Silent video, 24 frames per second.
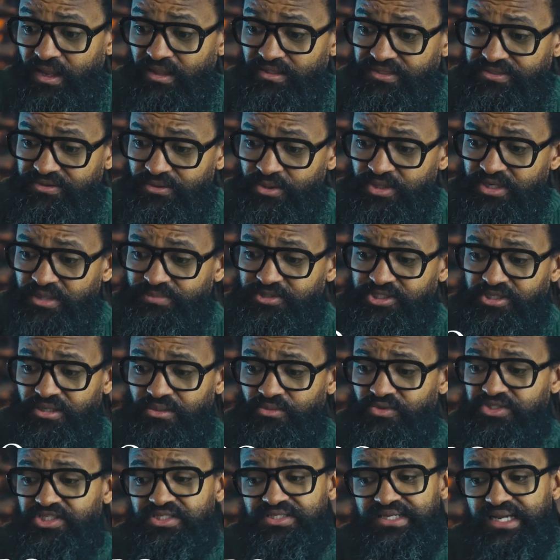Third option,
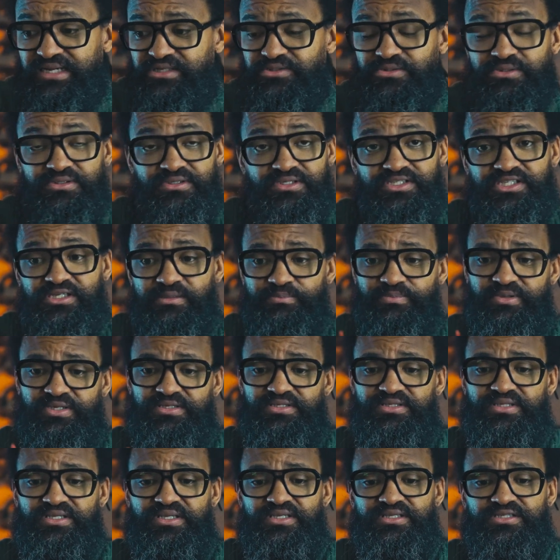which is actually the
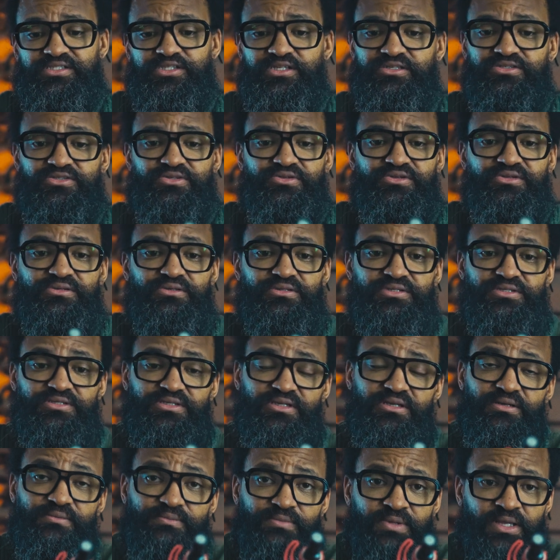cheapest, is just to use
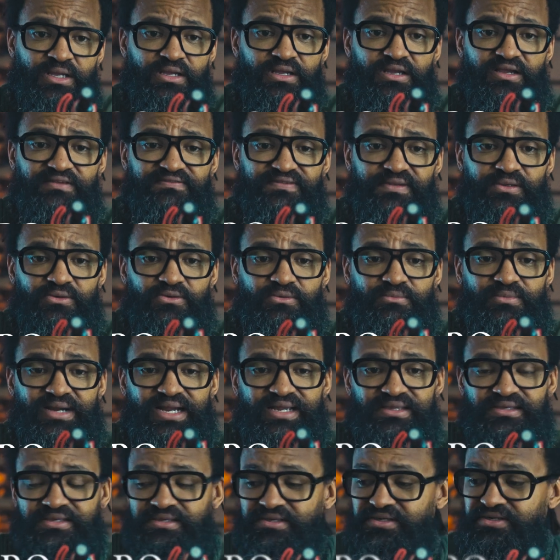a video
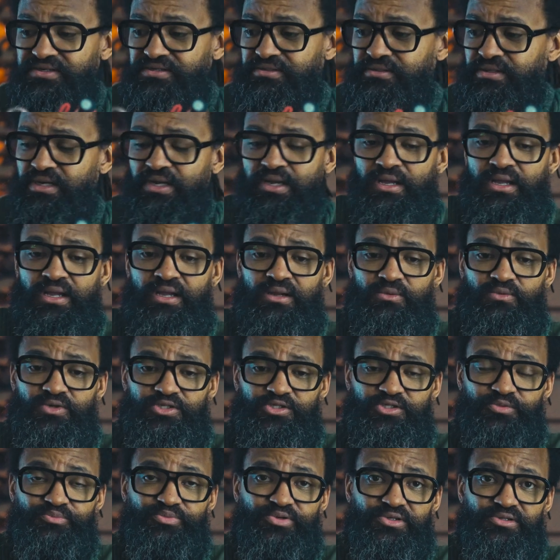mic here,
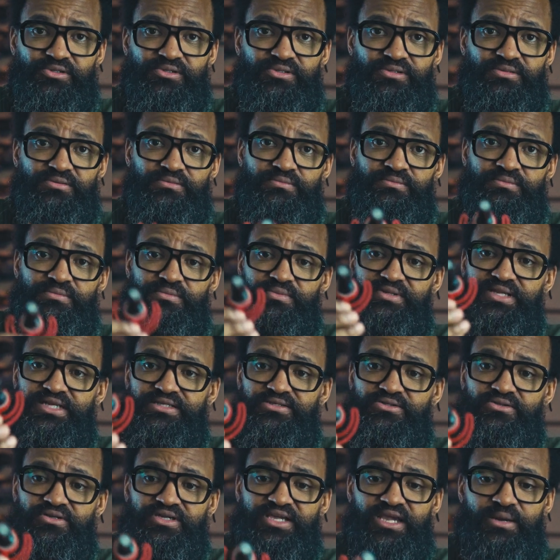which you put
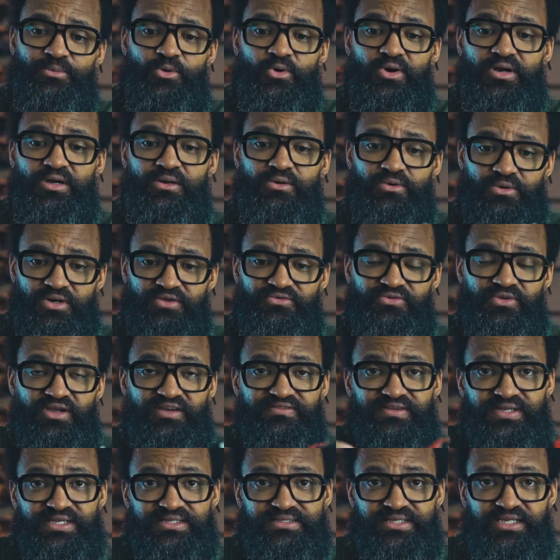next to the camera, or if you
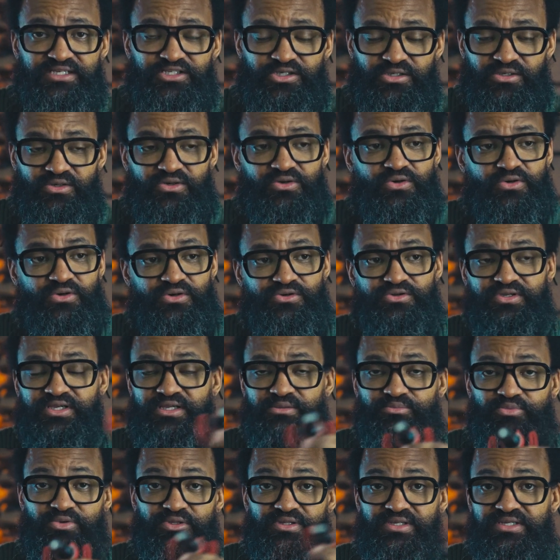have an extension cord, you
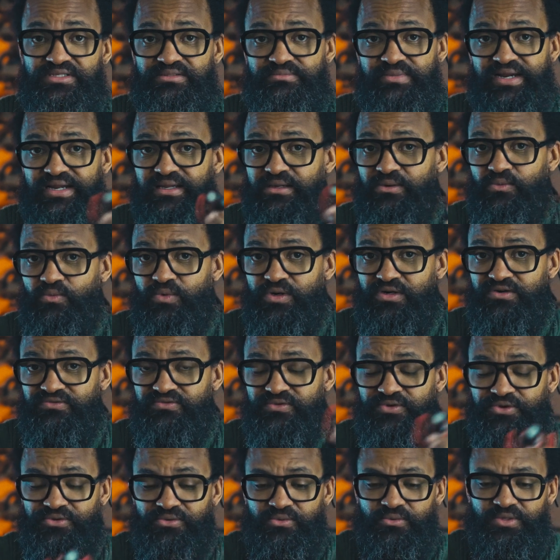can put this mic
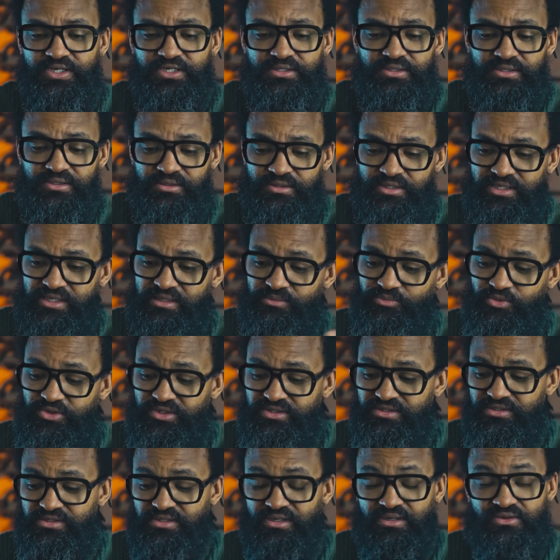wherever you want. You can put
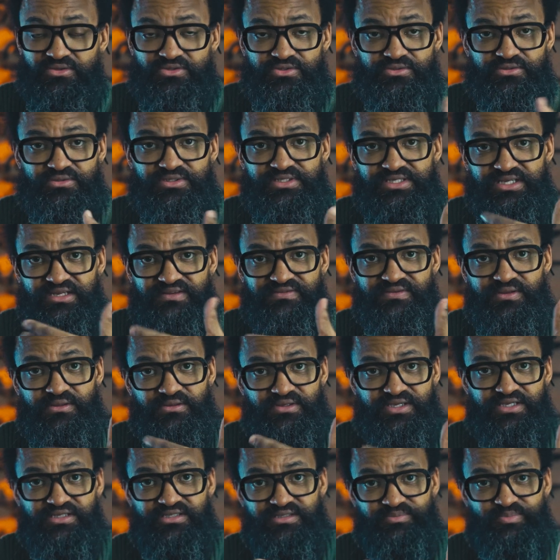it close to yourself and
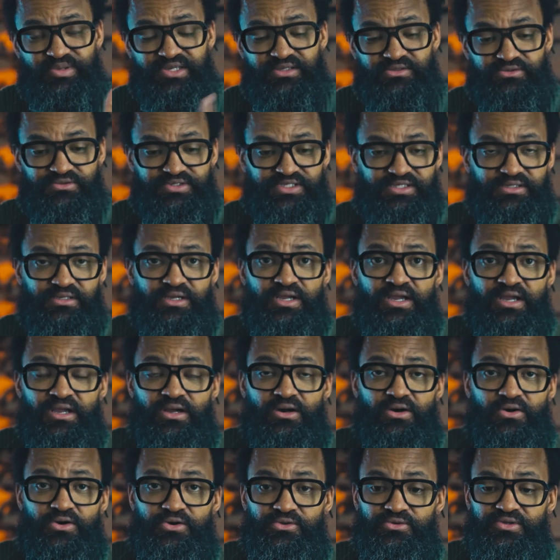you can speak to it,
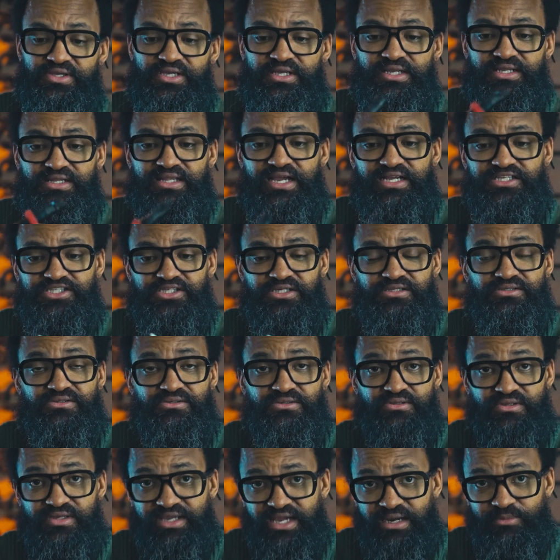or you can attach it
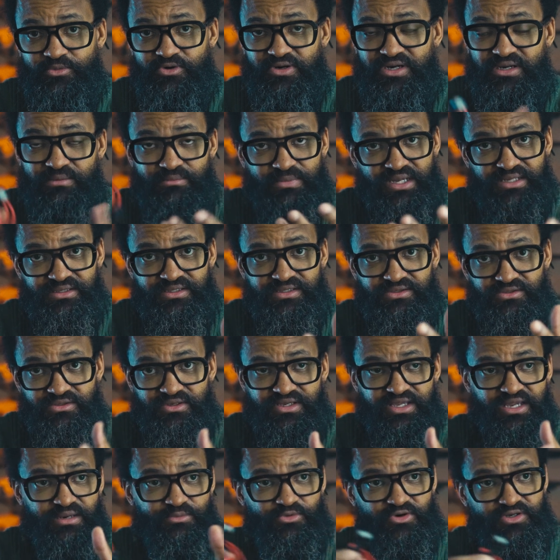to the camera, mount it to the
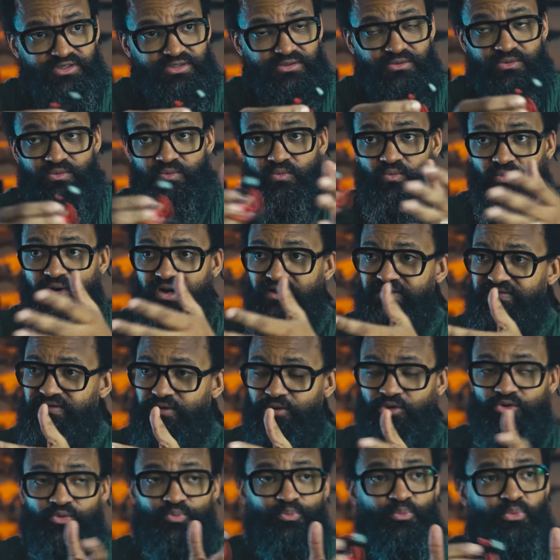camera, so whatever
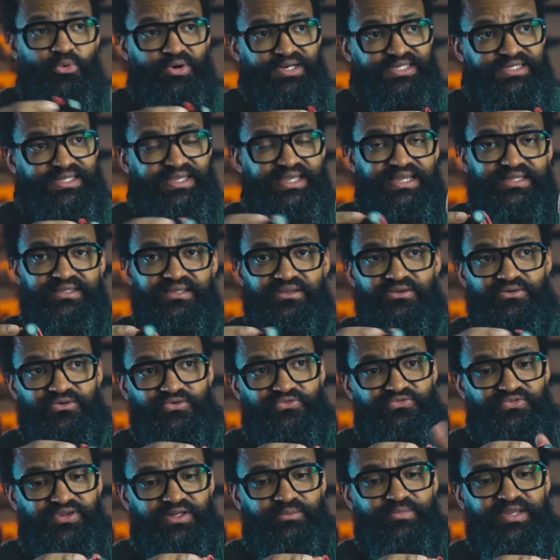you're pointing at and you're
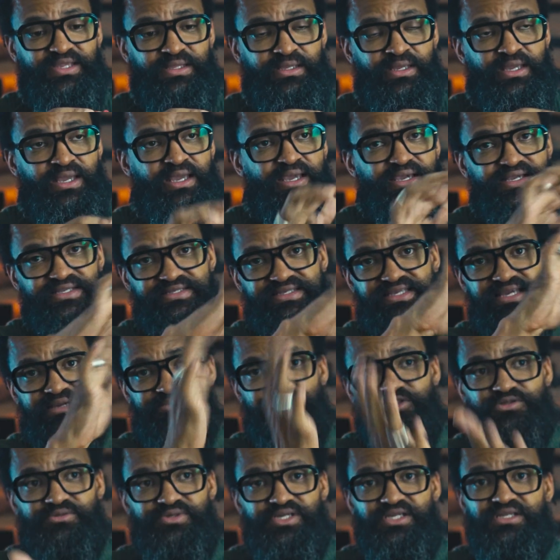filming, it's
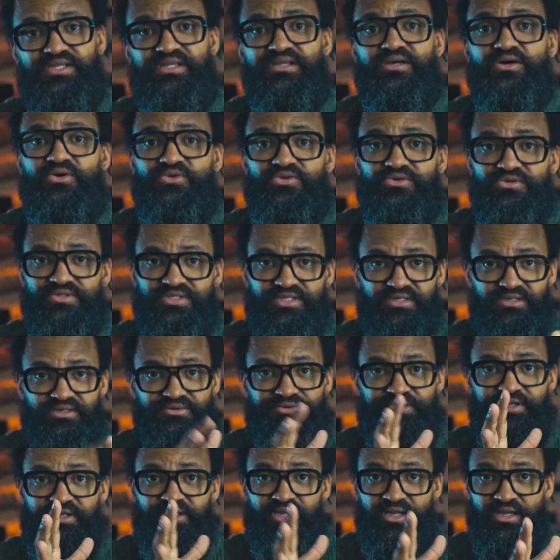capturing the audio
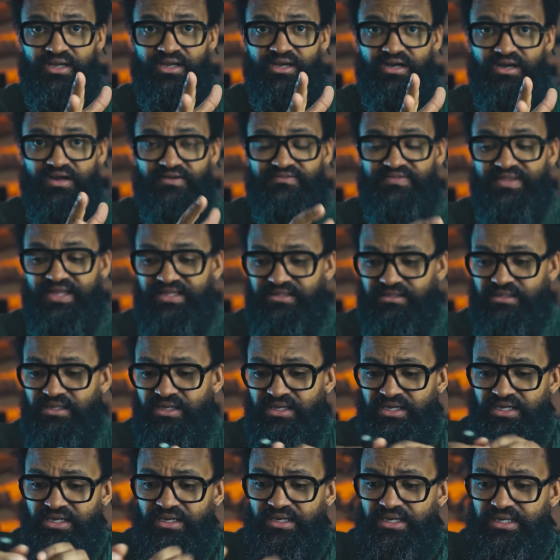scenery of that
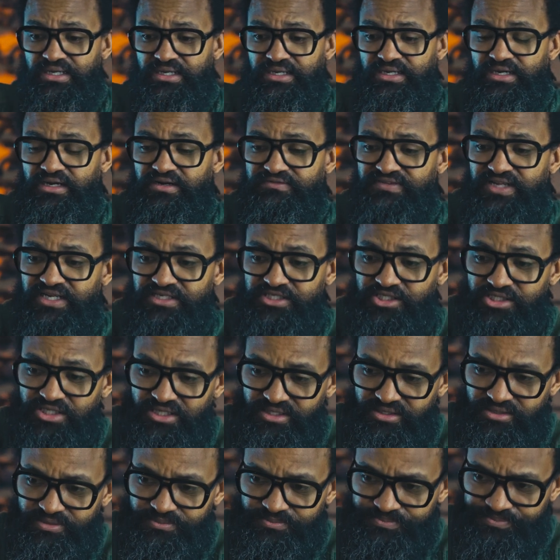
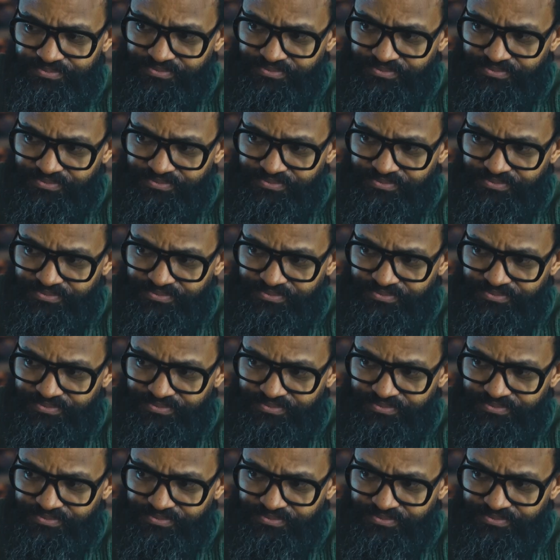shot.